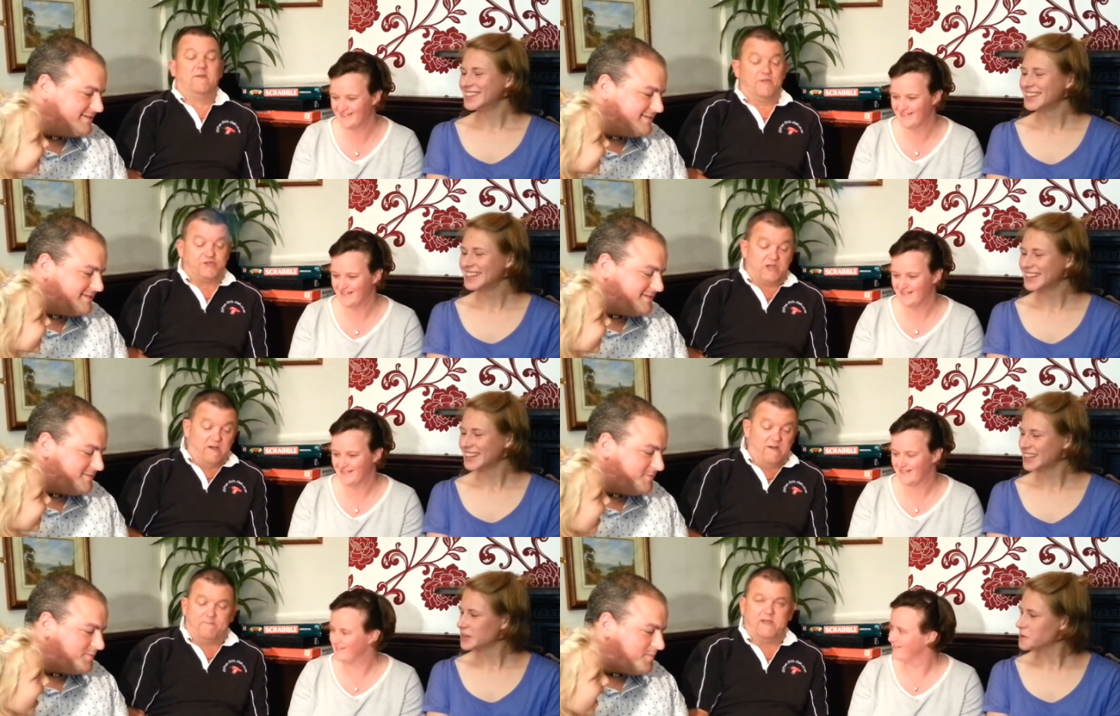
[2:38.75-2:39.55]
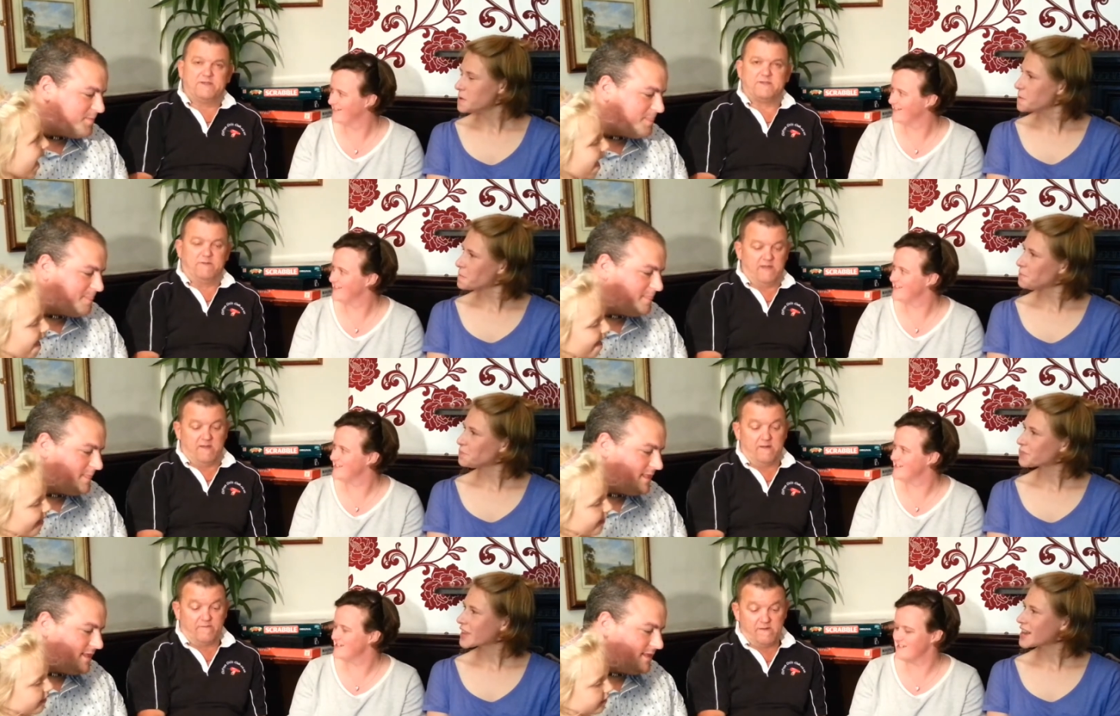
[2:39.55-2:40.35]
Speaker 1: The jar appears to be
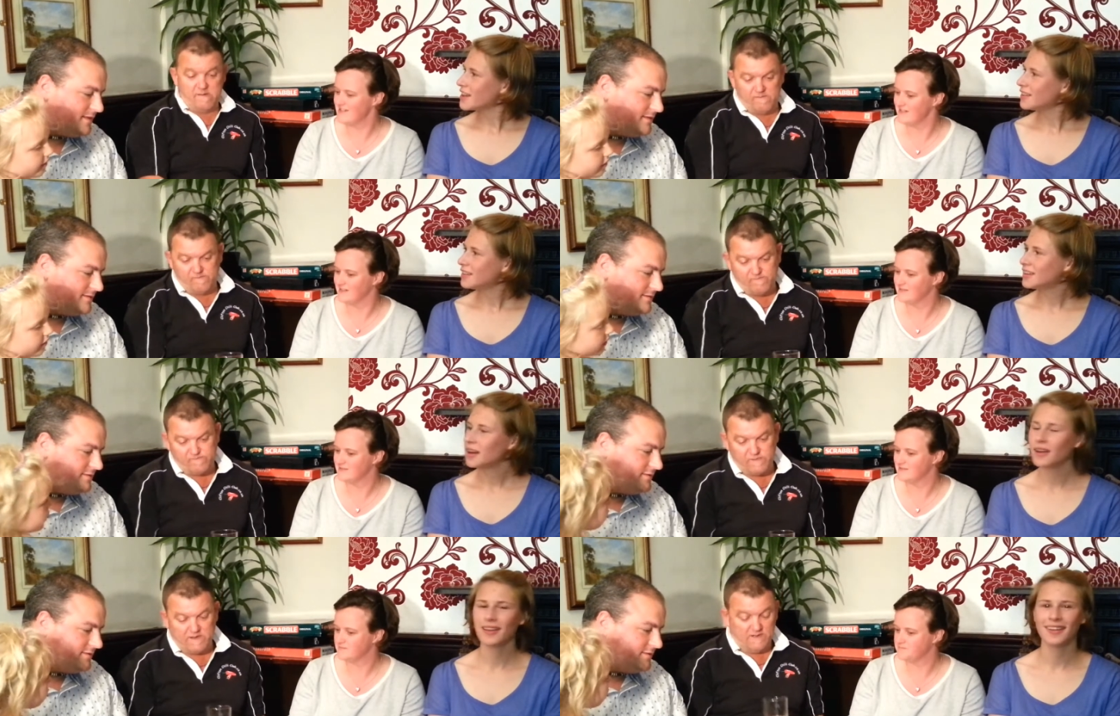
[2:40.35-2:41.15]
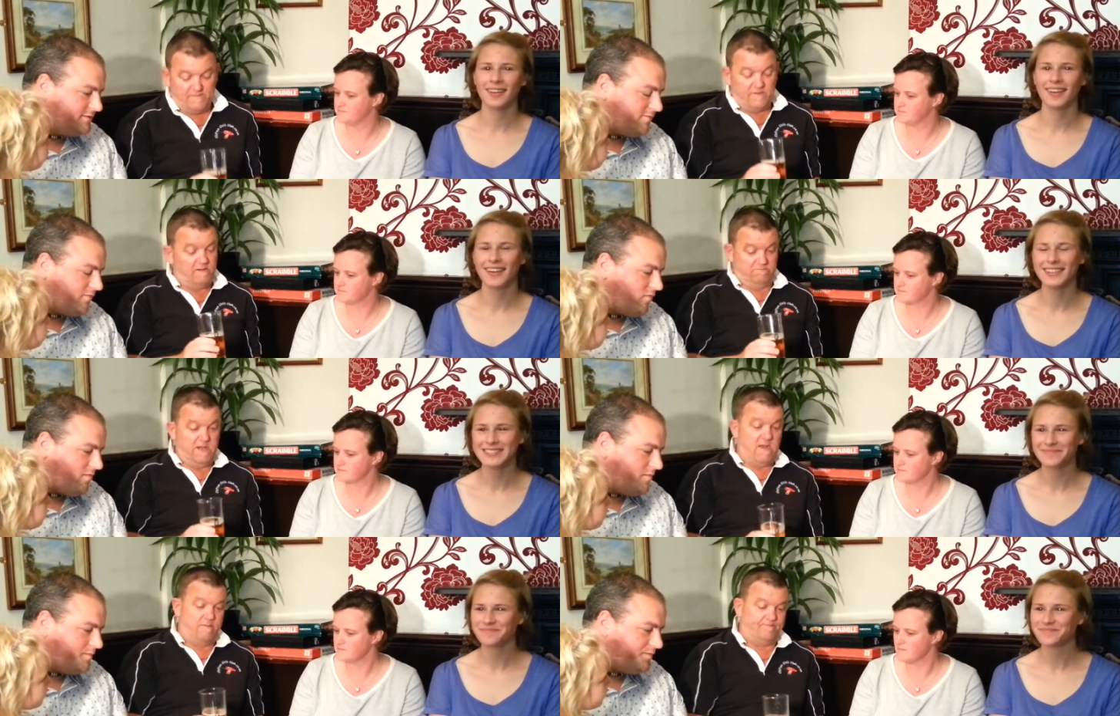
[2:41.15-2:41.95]
over. Yeah. Oh,
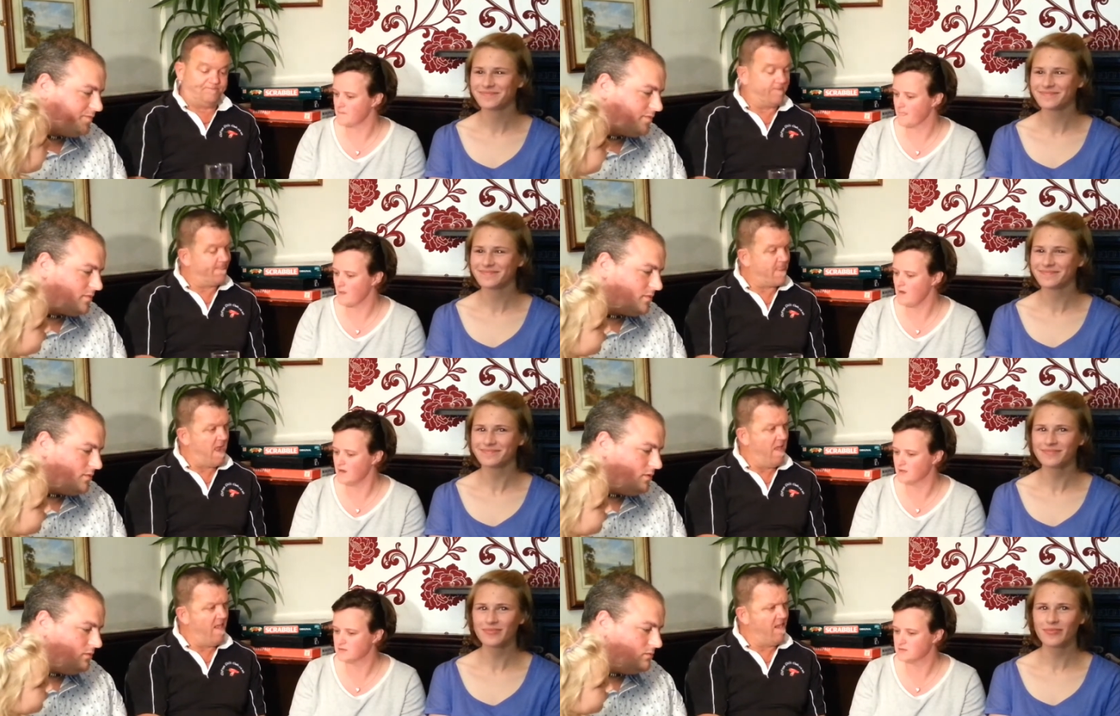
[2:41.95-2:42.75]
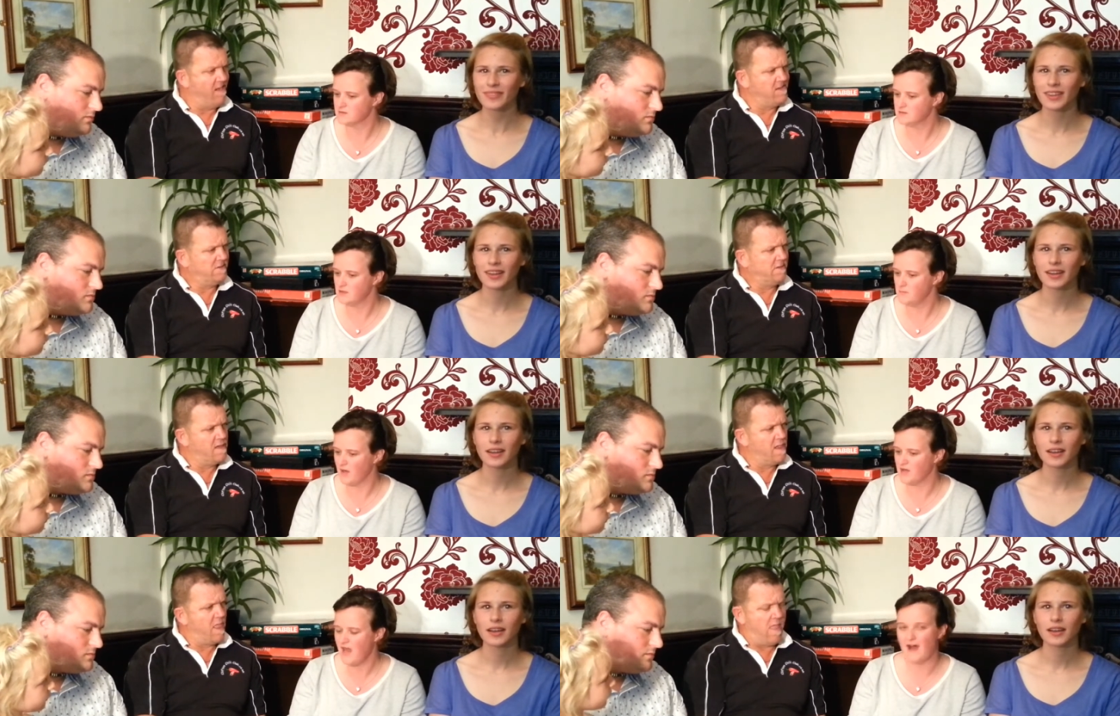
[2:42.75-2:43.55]
yeah. Oh.
Speaker 2: But
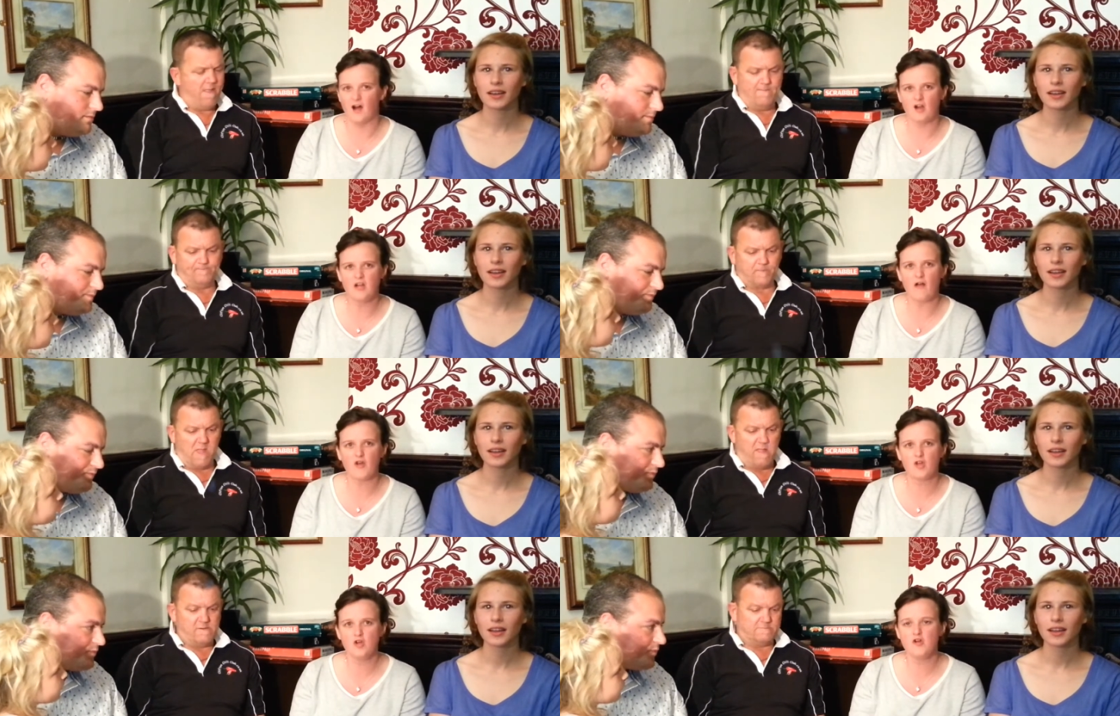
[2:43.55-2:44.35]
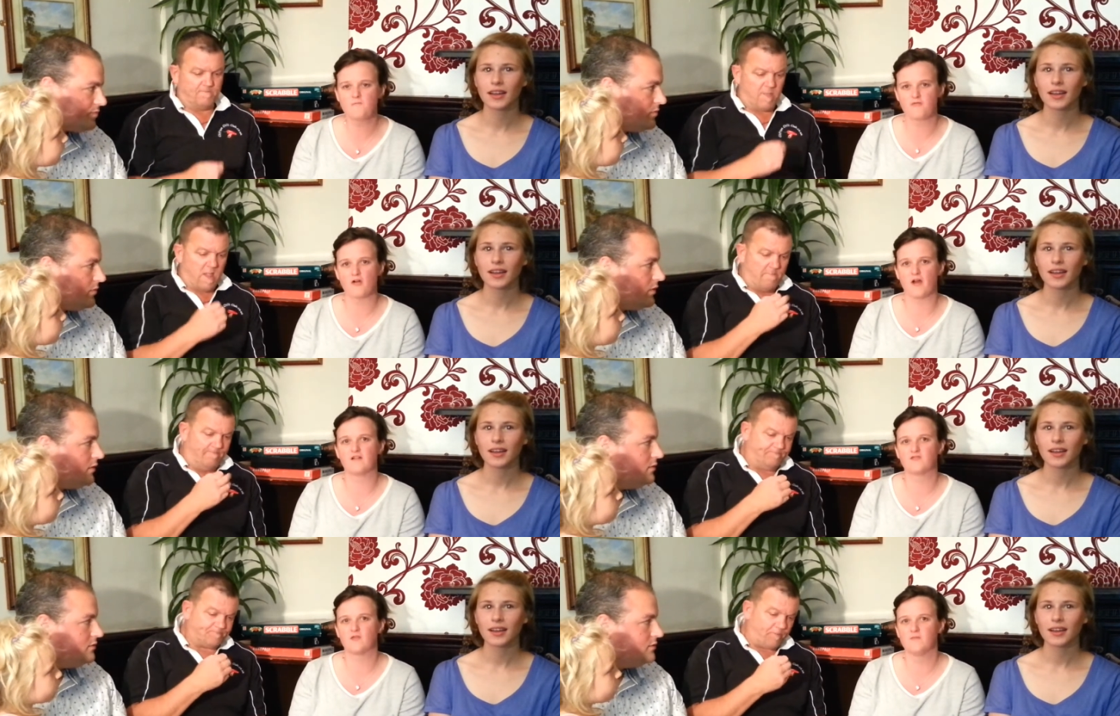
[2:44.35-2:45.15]
uh, yeah, another good
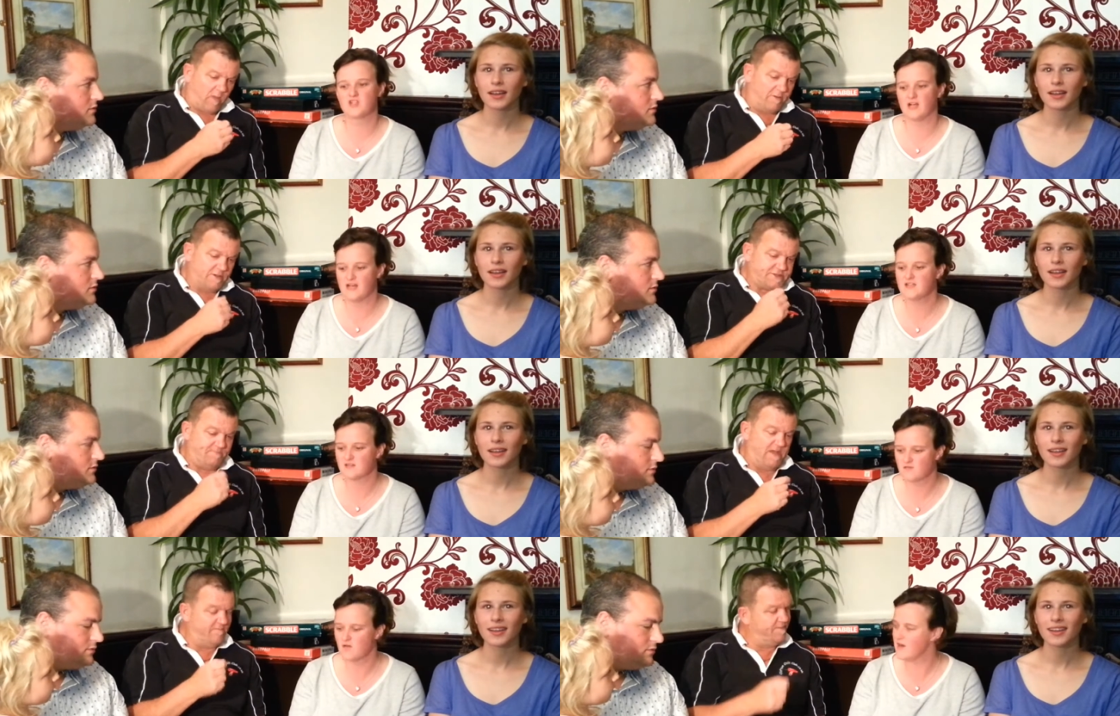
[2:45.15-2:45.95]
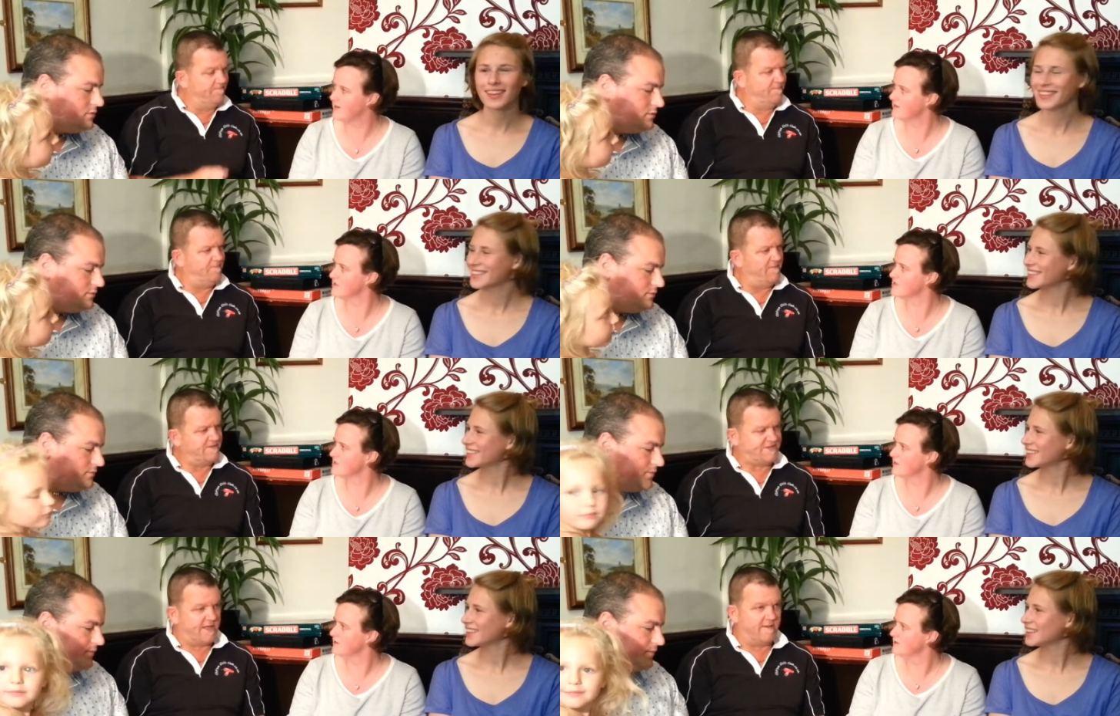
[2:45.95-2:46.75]
product from the
Speaker 1: Chillees. It's really nice. Bit of
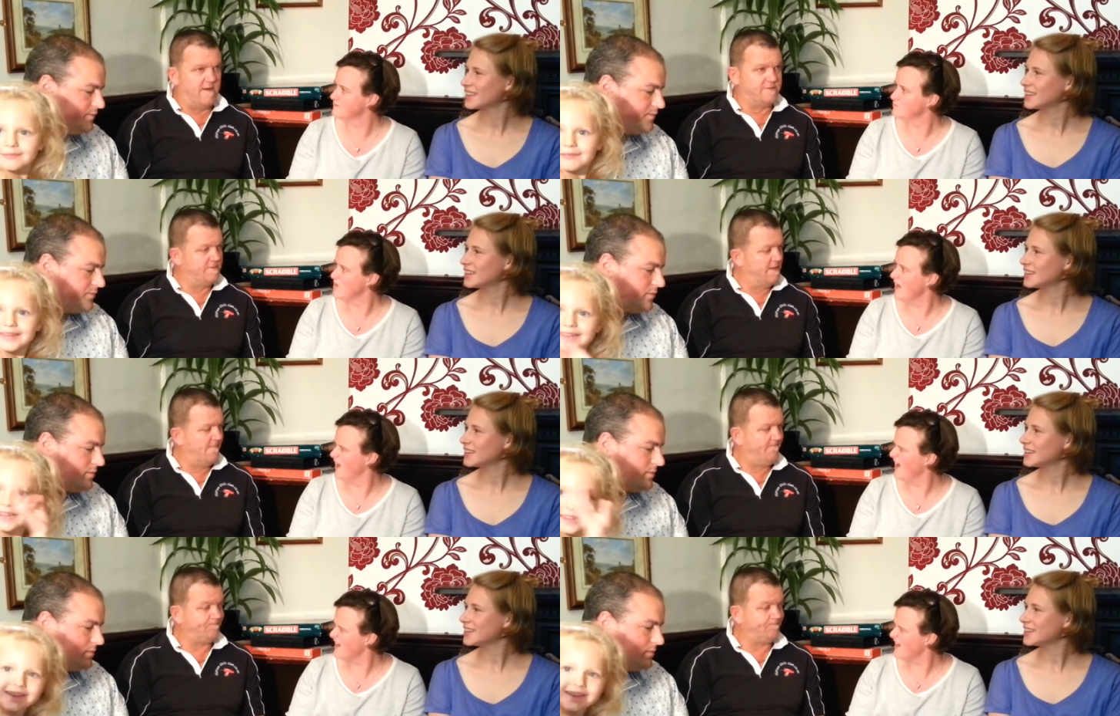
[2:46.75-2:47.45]
a zing there. Yeah, it